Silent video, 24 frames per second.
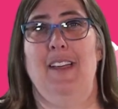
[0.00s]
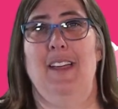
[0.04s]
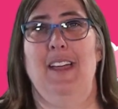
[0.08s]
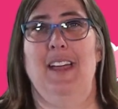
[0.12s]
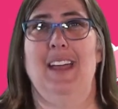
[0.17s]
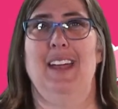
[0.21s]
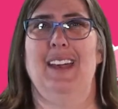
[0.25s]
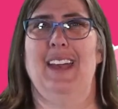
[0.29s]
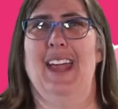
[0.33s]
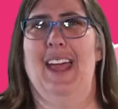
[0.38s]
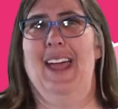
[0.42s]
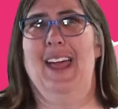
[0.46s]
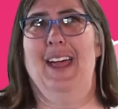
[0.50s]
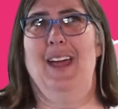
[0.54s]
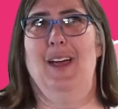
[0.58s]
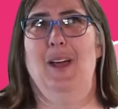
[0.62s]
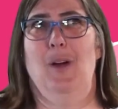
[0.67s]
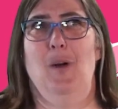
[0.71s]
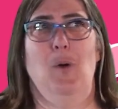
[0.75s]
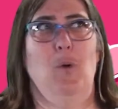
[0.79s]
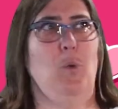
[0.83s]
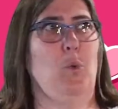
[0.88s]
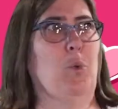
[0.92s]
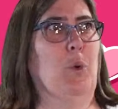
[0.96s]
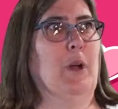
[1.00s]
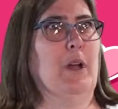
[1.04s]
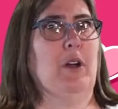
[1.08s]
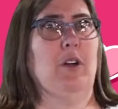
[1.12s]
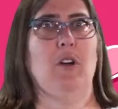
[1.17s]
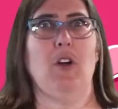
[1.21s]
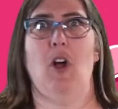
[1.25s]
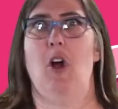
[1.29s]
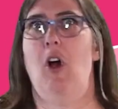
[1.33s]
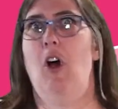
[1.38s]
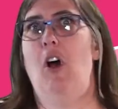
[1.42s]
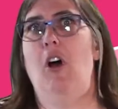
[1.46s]
and how
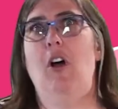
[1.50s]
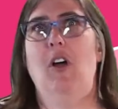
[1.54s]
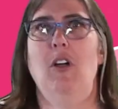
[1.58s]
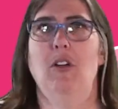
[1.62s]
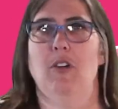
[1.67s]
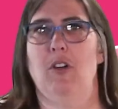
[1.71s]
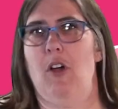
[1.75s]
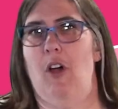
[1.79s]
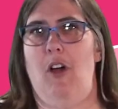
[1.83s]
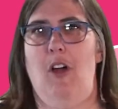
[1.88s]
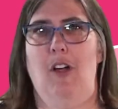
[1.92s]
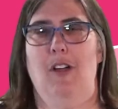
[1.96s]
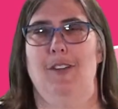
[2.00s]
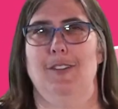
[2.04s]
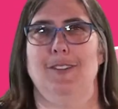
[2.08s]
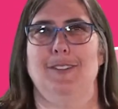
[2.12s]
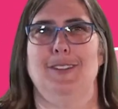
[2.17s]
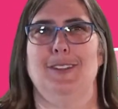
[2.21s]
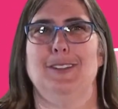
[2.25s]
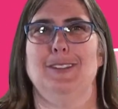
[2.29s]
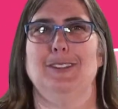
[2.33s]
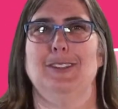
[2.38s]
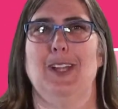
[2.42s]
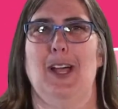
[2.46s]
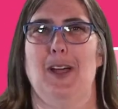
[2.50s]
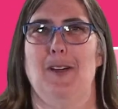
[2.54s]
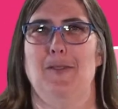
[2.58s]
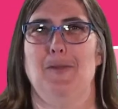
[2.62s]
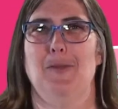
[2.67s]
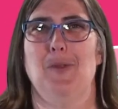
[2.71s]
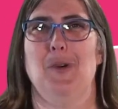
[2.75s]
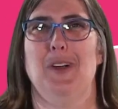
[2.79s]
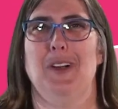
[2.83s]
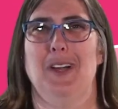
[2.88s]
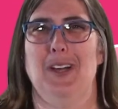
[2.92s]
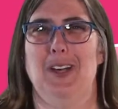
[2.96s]
we're all called to love
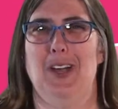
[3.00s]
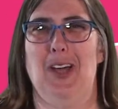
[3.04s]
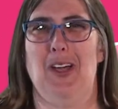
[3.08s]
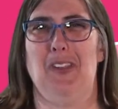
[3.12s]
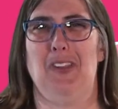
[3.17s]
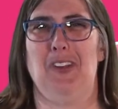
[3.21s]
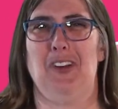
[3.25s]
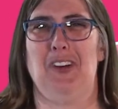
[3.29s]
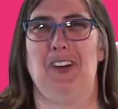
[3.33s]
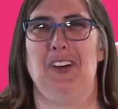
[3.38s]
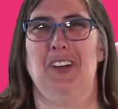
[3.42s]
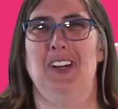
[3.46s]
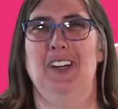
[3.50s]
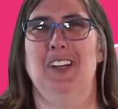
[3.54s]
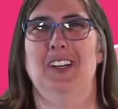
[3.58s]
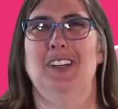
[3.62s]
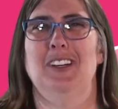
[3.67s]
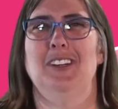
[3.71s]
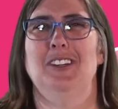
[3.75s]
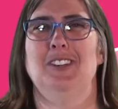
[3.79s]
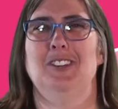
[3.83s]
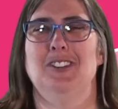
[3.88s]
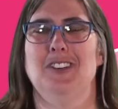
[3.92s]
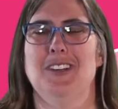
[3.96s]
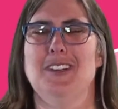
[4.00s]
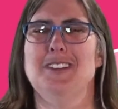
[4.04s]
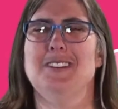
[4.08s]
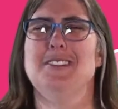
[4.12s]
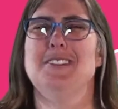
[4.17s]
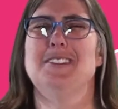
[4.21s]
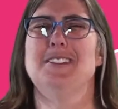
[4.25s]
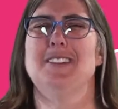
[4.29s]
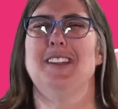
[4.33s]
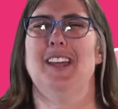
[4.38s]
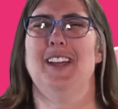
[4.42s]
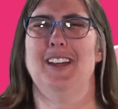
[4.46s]
one another
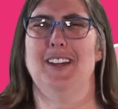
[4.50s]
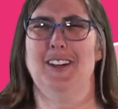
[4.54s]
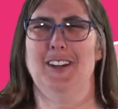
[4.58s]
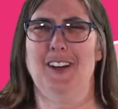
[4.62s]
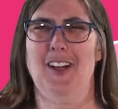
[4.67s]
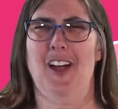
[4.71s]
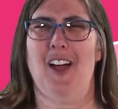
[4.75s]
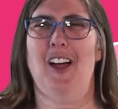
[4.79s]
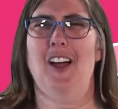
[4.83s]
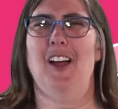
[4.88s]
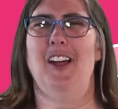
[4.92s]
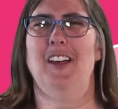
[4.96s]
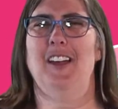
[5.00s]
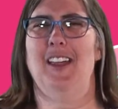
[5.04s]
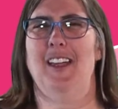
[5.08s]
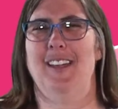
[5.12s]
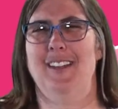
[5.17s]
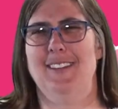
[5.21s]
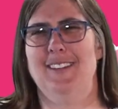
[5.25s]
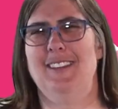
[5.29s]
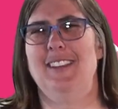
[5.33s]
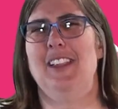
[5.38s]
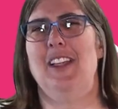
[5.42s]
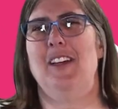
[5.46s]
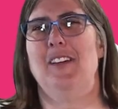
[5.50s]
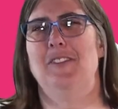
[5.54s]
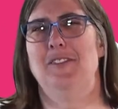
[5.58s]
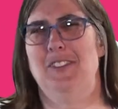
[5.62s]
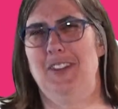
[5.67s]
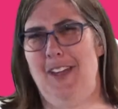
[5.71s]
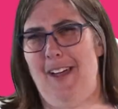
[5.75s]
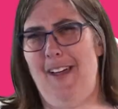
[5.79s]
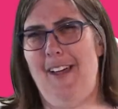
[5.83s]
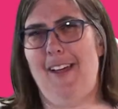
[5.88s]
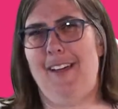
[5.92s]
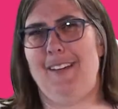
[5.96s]
just like God has loved
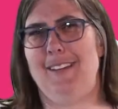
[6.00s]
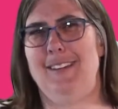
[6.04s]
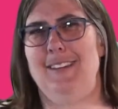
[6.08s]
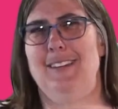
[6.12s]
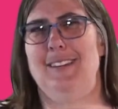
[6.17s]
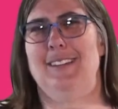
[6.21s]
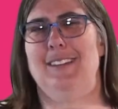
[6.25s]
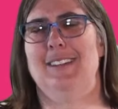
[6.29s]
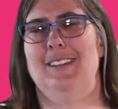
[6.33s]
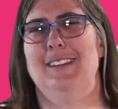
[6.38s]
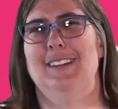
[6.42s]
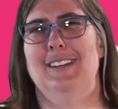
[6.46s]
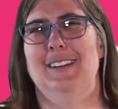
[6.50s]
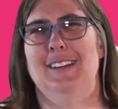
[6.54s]
us.